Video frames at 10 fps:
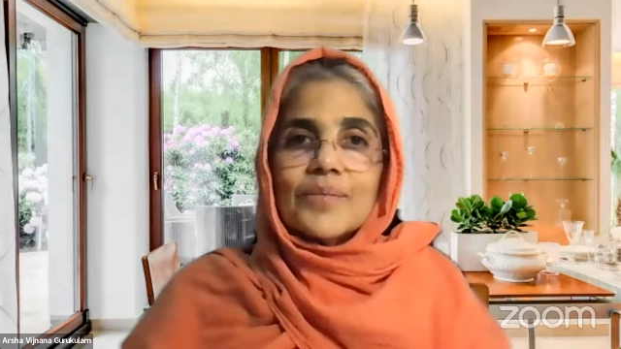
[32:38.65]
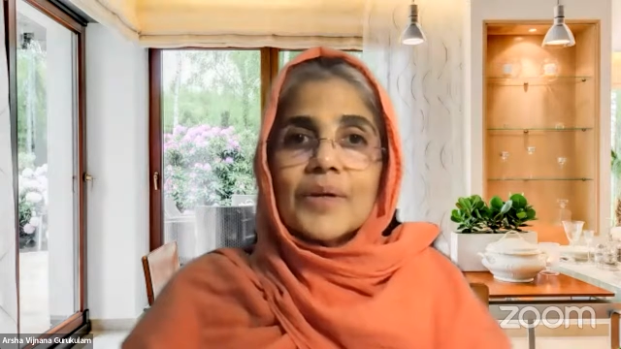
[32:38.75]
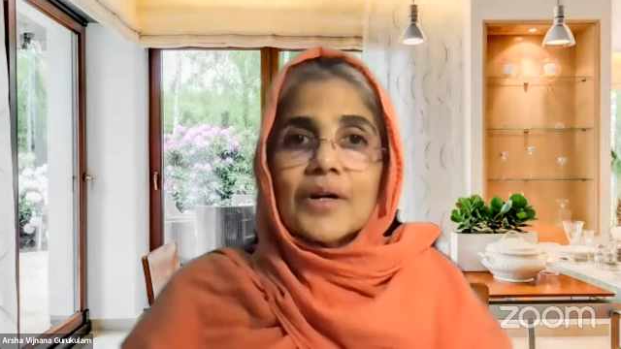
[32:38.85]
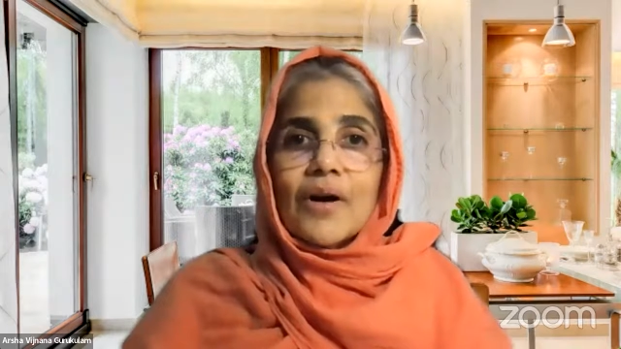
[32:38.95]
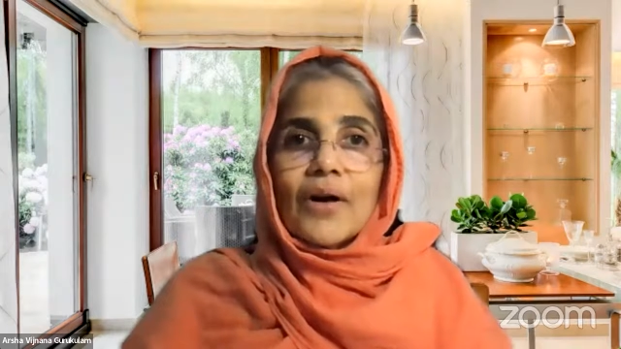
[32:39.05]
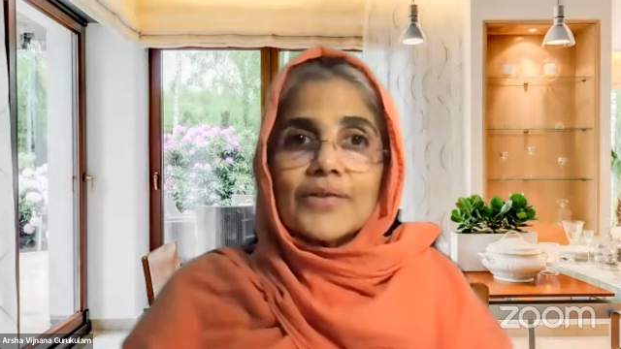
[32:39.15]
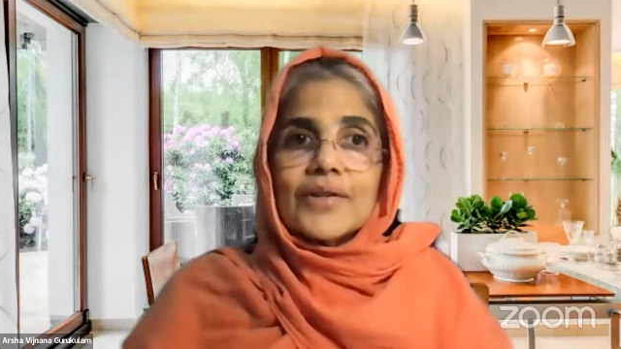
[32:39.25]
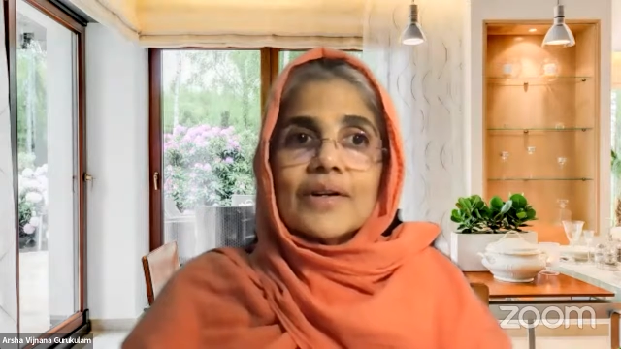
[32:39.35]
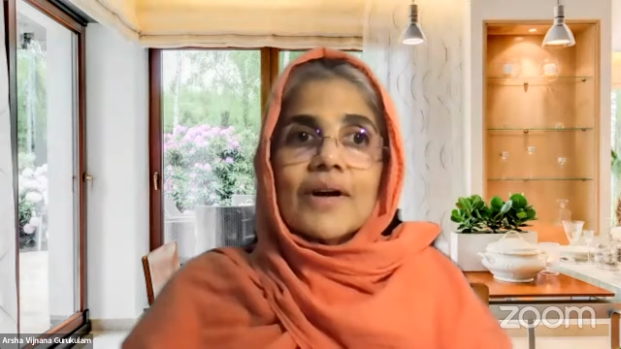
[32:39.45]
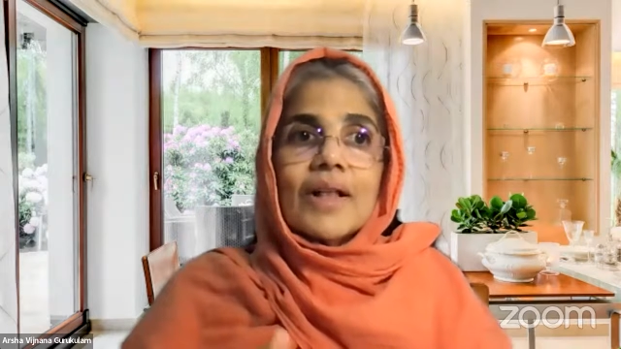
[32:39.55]

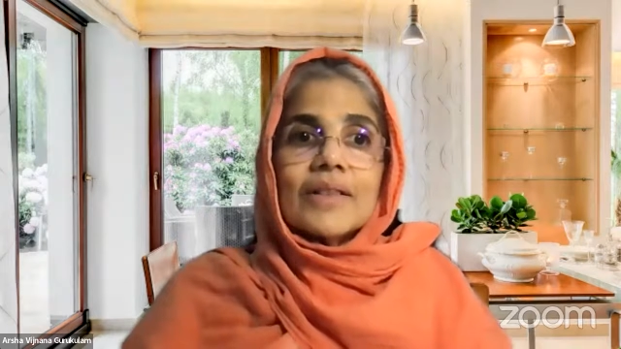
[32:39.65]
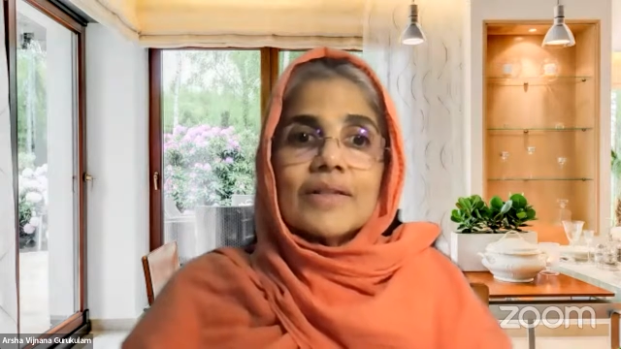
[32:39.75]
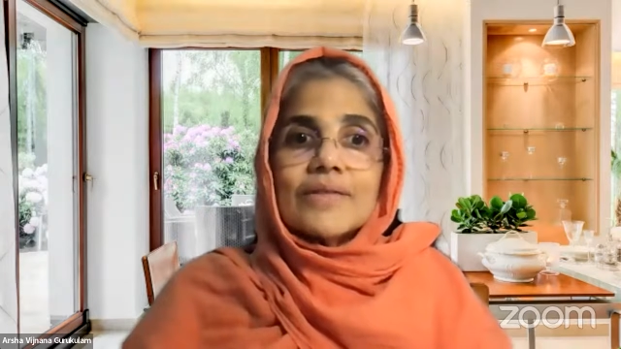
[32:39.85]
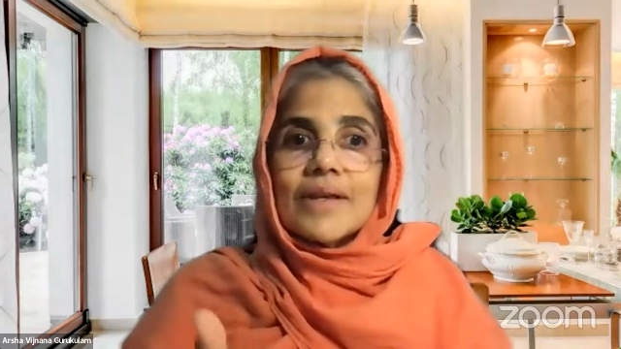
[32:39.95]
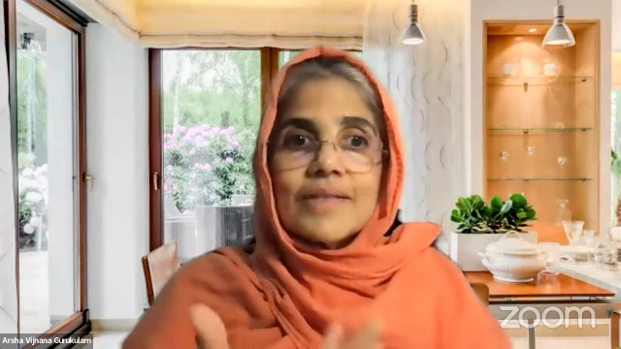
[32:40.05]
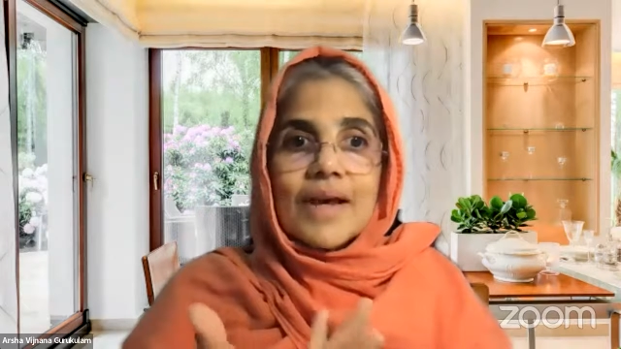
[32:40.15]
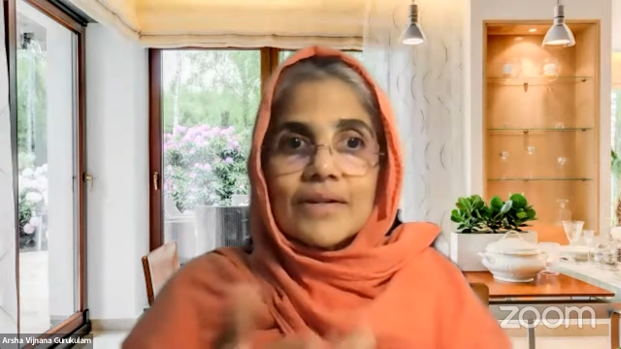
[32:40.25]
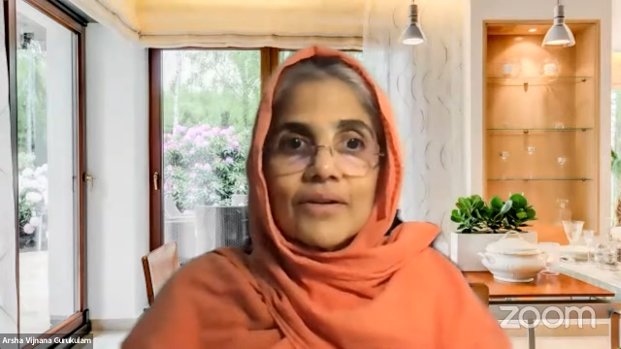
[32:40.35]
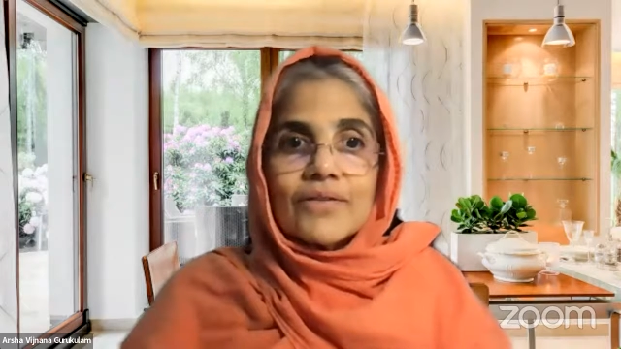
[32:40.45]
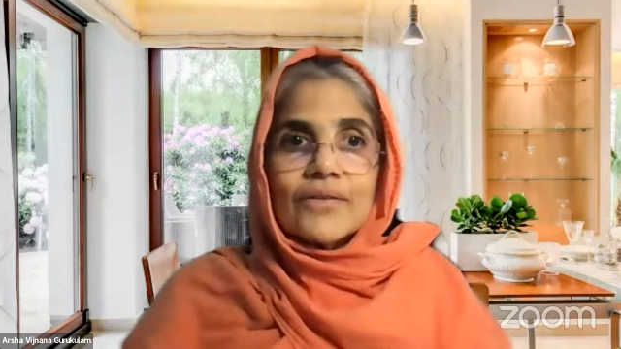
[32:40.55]
because, all this,
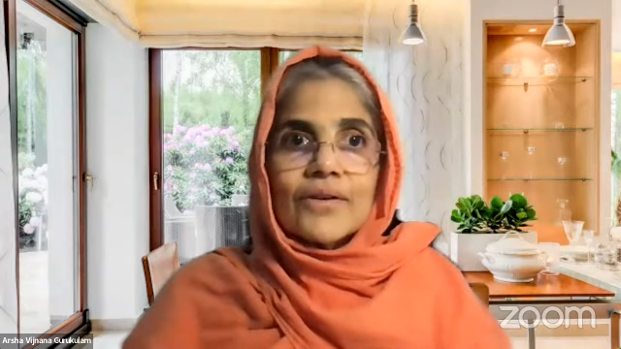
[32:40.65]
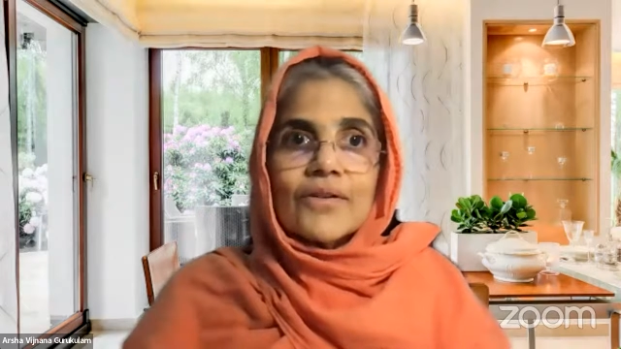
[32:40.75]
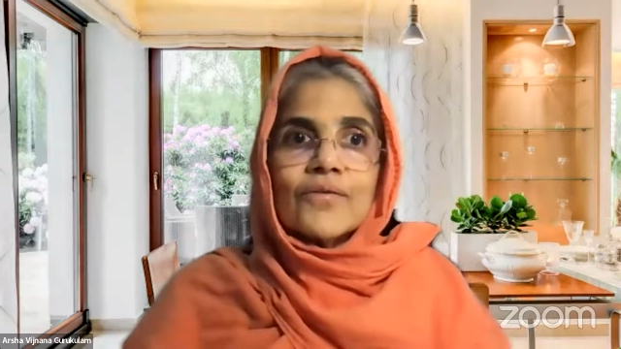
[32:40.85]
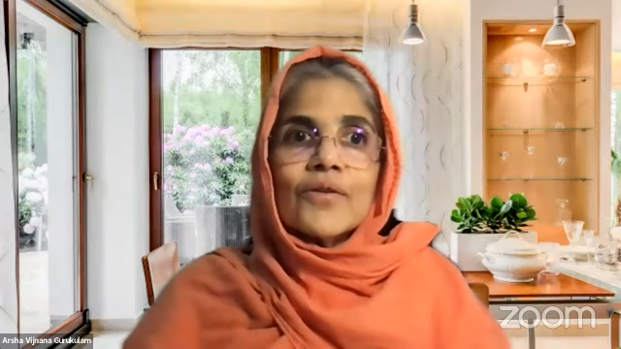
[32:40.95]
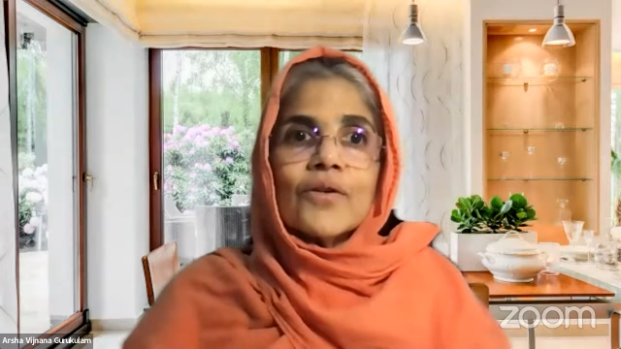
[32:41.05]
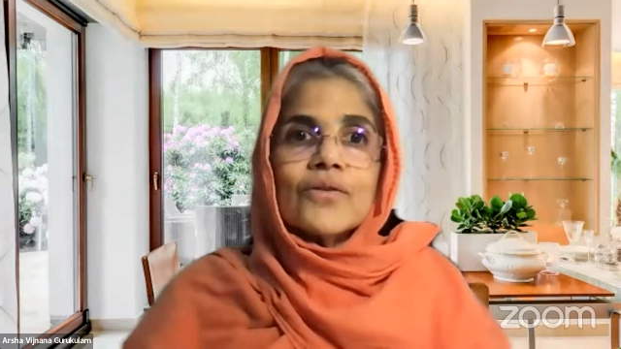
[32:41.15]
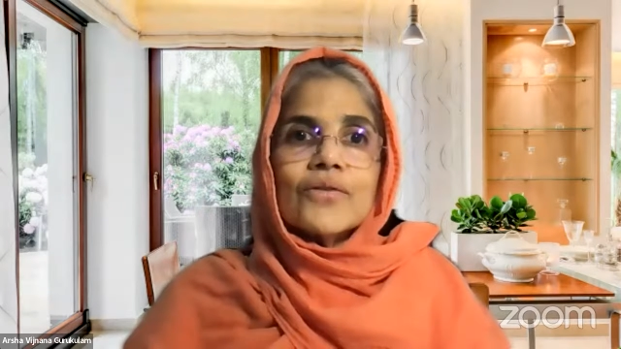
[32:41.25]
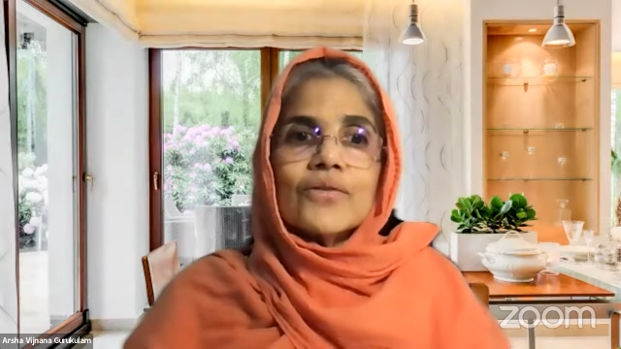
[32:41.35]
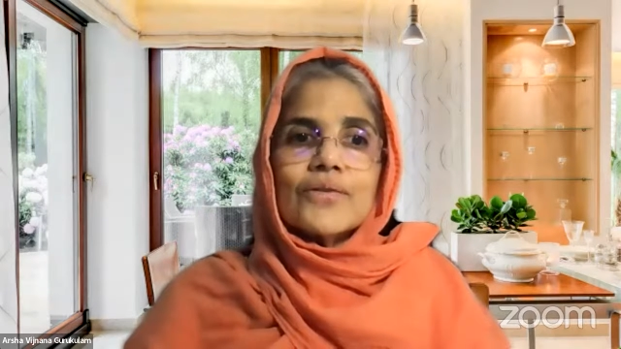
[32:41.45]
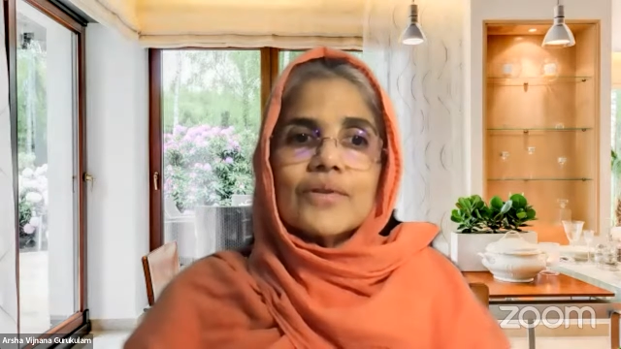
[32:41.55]
that also are of no
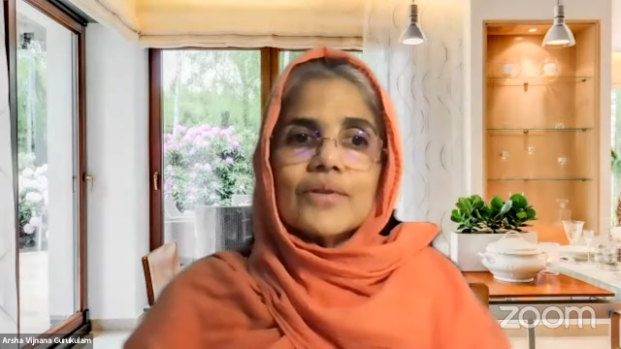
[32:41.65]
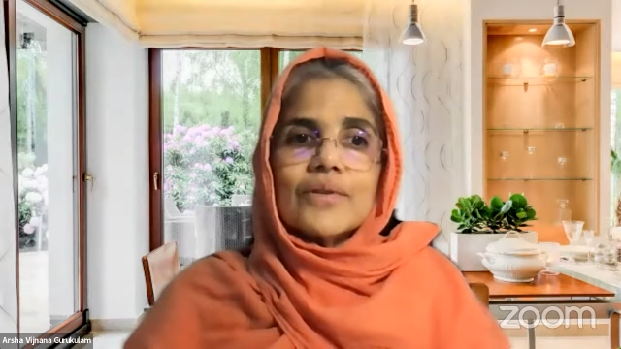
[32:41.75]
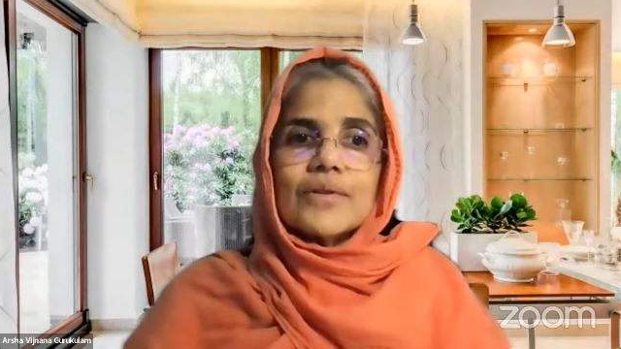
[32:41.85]
use.